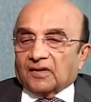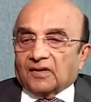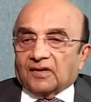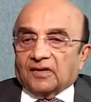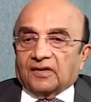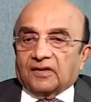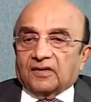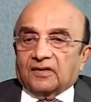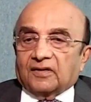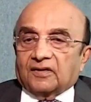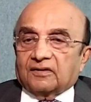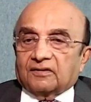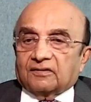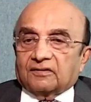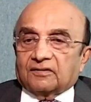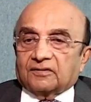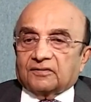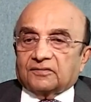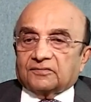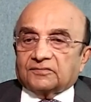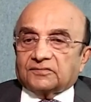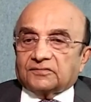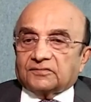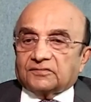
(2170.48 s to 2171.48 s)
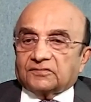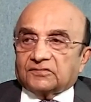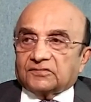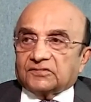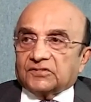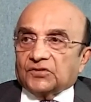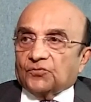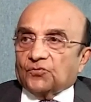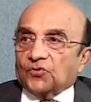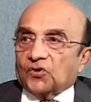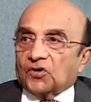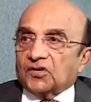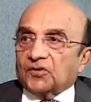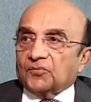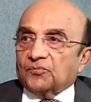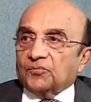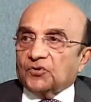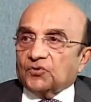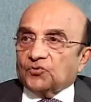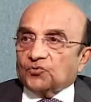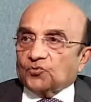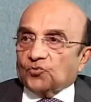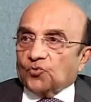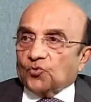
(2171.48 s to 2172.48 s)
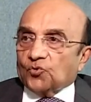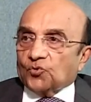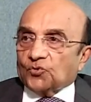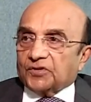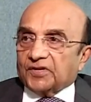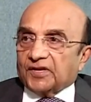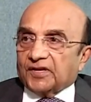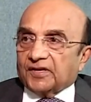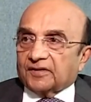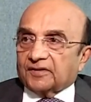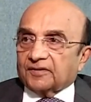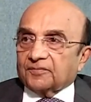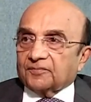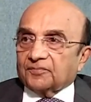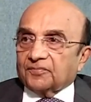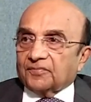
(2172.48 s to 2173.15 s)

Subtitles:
and they wanted me to go there.